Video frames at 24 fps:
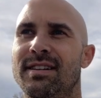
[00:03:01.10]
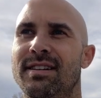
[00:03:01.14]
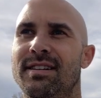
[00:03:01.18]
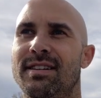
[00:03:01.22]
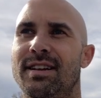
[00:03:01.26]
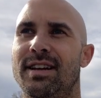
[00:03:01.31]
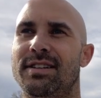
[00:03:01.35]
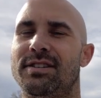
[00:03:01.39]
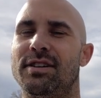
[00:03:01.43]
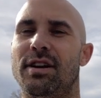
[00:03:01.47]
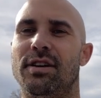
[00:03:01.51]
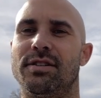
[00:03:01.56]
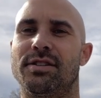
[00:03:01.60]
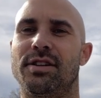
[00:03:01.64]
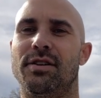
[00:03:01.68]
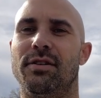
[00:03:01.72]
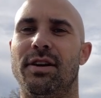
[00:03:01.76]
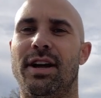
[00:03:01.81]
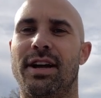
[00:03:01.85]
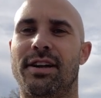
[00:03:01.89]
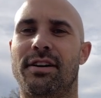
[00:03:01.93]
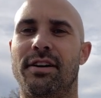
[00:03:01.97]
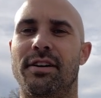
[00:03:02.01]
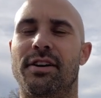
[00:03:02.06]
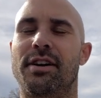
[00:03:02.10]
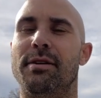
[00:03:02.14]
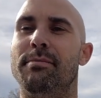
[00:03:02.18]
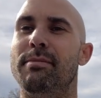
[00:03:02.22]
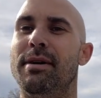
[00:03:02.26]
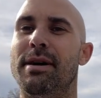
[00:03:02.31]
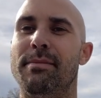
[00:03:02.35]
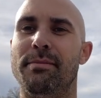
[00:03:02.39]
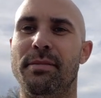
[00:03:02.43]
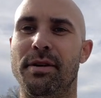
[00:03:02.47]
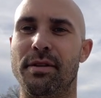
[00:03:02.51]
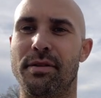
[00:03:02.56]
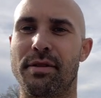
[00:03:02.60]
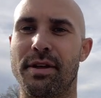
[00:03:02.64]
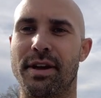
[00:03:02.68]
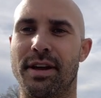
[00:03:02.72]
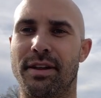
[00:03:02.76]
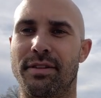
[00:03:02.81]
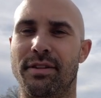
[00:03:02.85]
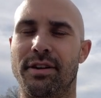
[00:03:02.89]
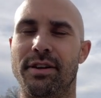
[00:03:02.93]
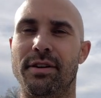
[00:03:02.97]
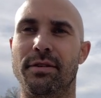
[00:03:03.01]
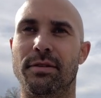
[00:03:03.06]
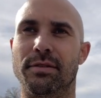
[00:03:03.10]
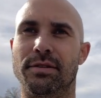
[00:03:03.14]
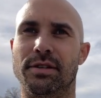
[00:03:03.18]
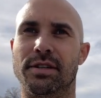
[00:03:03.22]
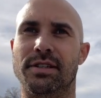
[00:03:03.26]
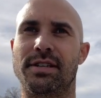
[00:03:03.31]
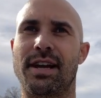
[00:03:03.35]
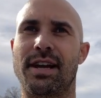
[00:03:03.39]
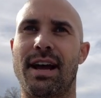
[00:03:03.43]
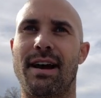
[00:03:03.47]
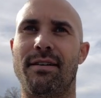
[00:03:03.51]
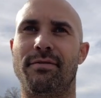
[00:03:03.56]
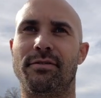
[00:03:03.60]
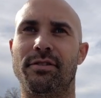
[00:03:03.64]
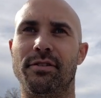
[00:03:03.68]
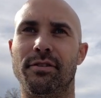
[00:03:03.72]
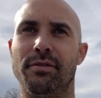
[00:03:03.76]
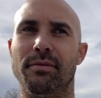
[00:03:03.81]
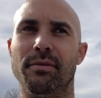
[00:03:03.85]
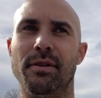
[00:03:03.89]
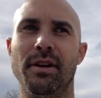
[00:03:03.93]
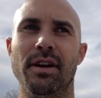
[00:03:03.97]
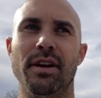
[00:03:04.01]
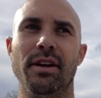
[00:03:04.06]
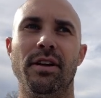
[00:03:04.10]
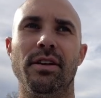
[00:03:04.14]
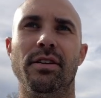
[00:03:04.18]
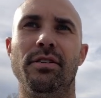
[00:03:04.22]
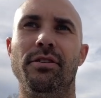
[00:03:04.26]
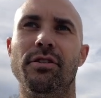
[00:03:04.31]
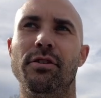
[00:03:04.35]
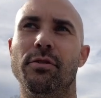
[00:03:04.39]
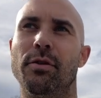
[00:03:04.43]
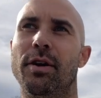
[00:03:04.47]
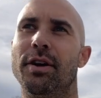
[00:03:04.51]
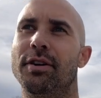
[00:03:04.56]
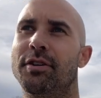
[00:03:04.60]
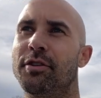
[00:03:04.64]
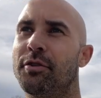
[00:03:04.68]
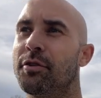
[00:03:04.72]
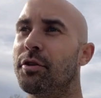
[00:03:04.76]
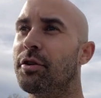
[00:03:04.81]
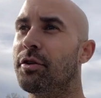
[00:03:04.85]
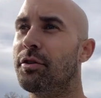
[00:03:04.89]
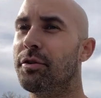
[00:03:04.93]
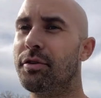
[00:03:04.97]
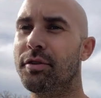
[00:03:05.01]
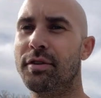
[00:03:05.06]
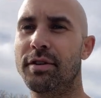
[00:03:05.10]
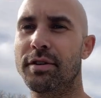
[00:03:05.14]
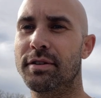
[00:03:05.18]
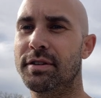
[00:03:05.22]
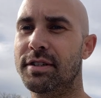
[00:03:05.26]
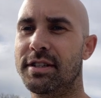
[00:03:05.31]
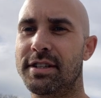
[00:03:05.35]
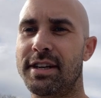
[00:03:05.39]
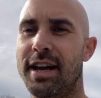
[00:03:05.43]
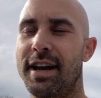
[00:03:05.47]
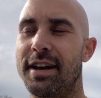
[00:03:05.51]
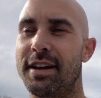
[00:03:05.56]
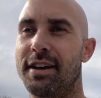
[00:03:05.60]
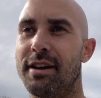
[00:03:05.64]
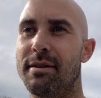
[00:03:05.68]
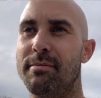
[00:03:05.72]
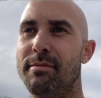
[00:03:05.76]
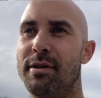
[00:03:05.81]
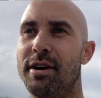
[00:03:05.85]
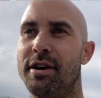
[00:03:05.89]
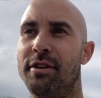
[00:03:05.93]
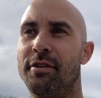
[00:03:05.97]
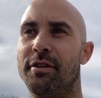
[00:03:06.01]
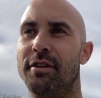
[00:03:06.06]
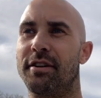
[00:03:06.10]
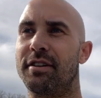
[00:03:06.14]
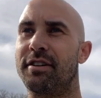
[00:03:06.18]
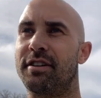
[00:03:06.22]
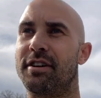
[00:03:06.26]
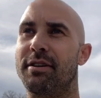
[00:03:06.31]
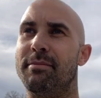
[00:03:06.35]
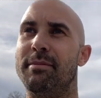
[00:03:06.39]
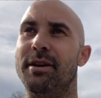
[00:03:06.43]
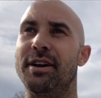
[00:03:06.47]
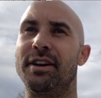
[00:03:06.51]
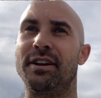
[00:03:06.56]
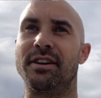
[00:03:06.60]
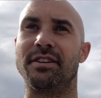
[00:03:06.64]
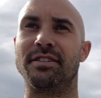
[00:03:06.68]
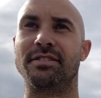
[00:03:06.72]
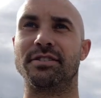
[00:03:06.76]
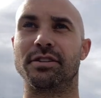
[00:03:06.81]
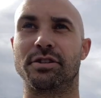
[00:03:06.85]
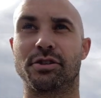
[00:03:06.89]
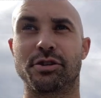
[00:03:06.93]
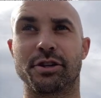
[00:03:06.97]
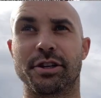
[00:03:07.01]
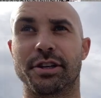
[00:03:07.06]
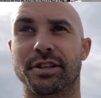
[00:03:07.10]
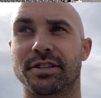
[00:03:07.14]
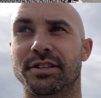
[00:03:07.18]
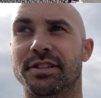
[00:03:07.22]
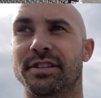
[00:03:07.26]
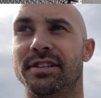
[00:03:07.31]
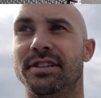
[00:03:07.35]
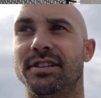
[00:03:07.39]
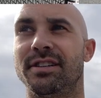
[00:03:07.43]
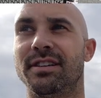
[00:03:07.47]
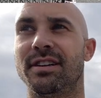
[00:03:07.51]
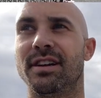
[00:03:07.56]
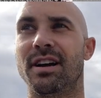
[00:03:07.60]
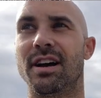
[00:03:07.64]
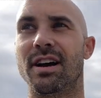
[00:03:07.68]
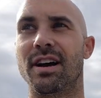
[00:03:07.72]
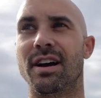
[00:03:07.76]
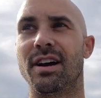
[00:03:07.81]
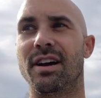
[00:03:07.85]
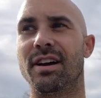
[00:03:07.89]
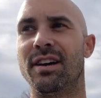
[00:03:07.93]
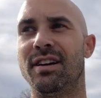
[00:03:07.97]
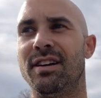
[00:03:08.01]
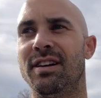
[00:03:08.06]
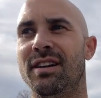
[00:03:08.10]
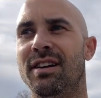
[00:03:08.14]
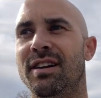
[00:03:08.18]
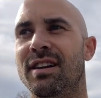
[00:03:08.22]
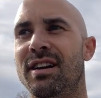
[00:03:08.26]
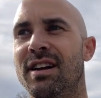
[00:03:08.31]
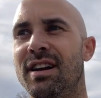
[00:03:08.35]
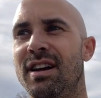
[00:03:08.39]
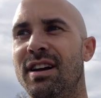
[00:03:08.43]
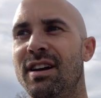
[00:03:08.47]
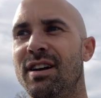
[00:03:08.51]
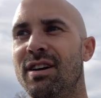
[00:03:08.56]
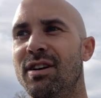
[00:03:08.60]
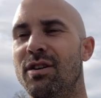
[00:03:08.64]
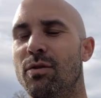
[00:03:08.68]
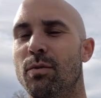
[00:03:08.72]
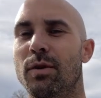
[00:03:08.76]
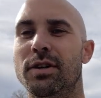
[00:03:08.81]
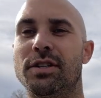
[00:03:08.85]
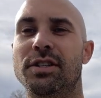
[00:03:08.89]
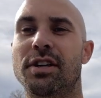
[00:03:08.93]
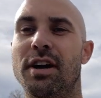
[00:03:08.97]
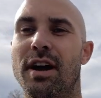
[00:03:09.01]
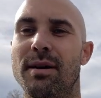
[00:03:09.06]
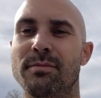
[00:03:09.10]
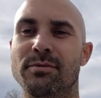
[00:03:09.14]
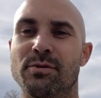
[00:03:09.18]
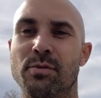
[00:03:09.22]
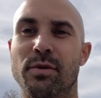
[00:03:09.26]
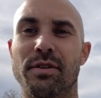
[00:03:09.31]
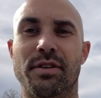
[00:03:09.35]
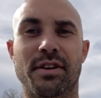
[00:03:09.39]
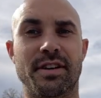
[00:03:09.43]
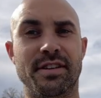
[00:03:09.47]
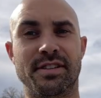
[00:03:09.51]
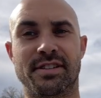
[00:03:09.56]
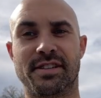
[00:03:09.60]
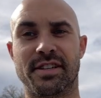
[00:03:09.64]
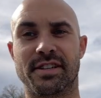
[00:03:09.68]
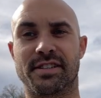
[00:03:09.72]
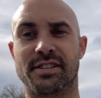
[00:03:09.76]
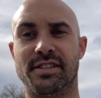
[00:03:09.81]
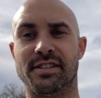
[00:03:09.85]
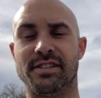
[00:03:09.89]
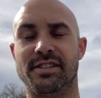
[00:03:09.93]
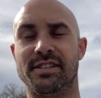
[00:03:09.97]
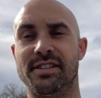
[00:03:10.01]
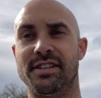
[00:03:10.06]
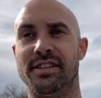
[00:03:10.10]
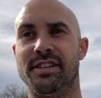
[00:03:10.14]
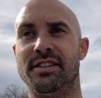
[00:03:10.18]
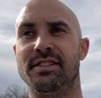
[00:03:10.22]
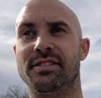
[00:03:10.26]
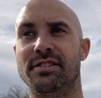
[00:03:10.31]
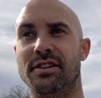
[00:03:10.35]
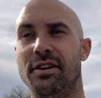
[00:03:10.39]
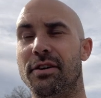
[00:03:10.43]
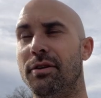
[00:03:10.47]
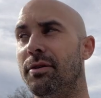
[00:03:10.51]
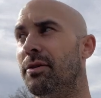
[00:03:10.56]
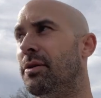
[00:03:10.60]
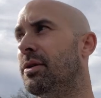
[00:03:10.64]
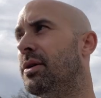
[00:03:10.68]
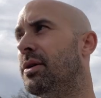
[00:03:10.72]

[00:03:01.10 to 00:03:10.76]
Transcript: that's also like a commitment thing that you'll just have to do on your own. You just got to get better at committing to tricks, which comes with consistency. So